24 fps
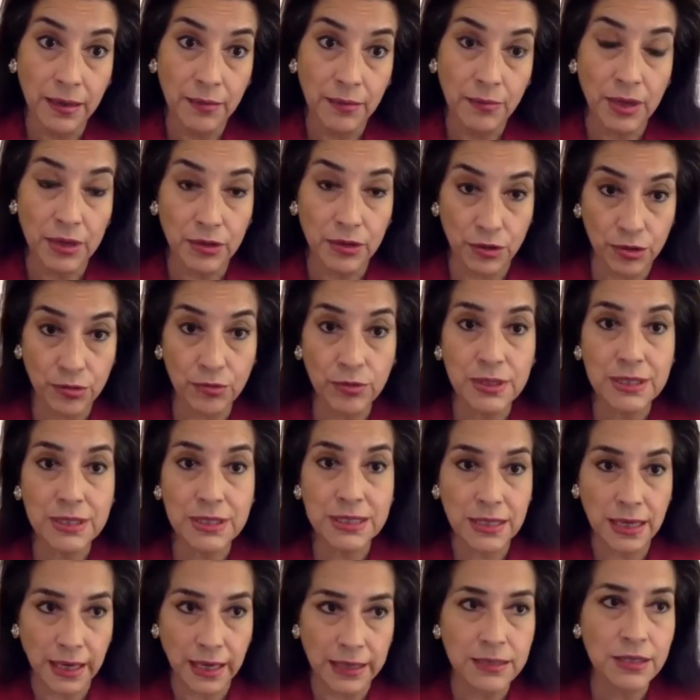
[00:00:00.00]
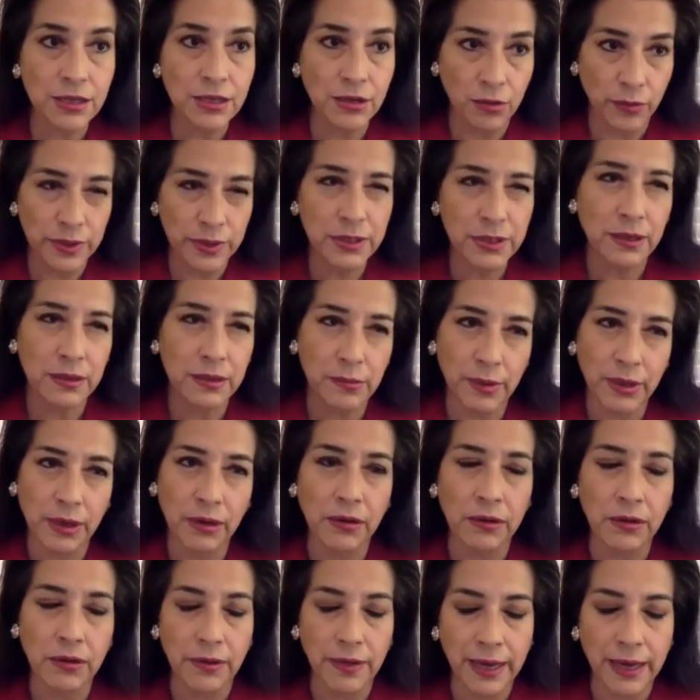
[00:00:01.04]
But through the sides, you know, we talked about
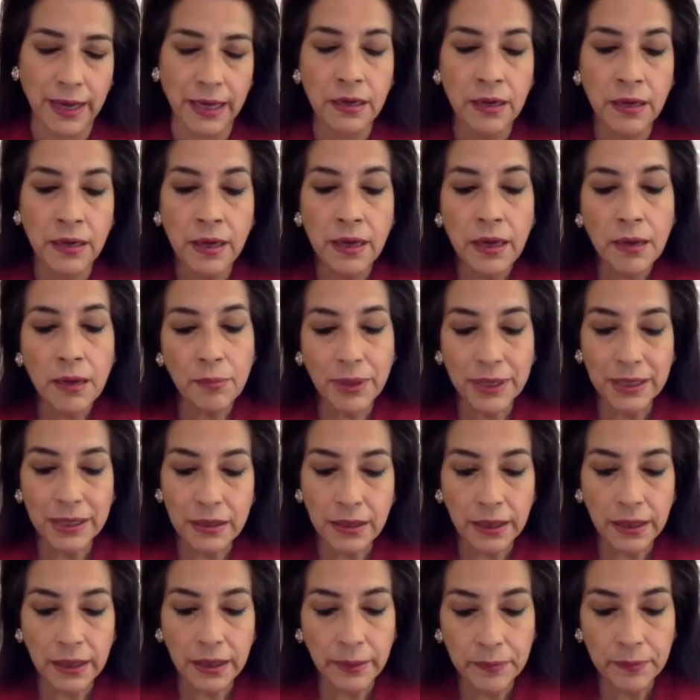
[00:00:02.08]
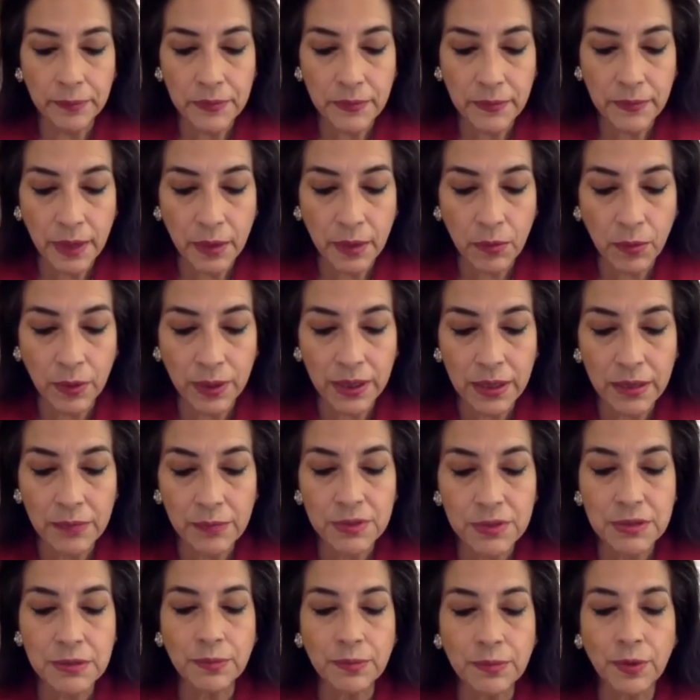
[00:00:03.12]
all of that. But one of the
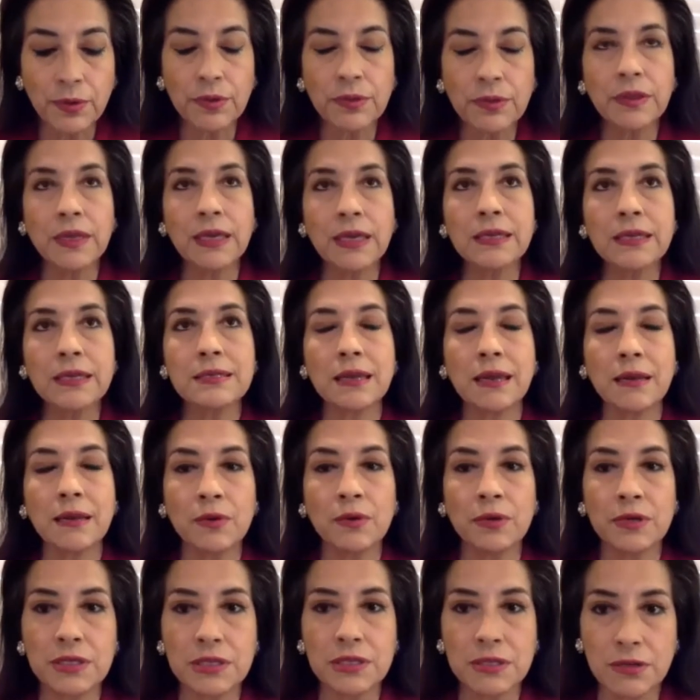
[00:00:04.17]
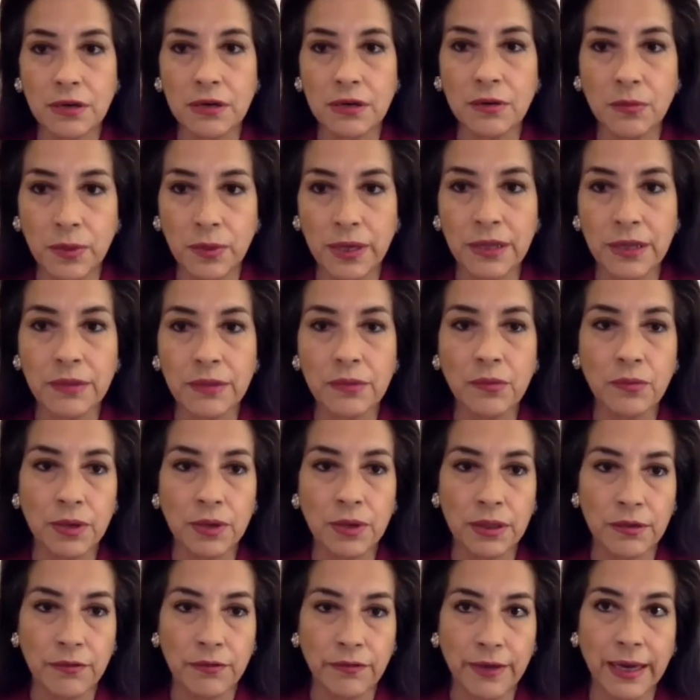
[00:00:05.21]
most important things that I'm going to start with
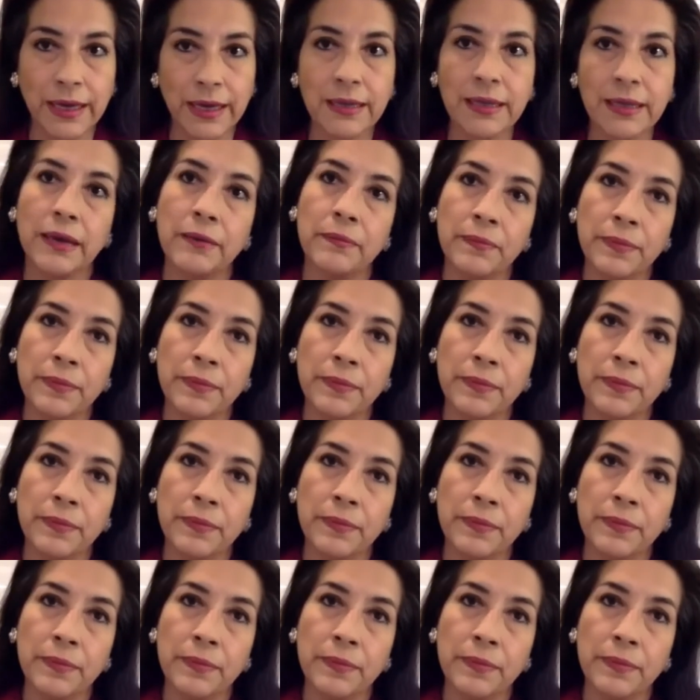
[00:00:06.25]
the fact that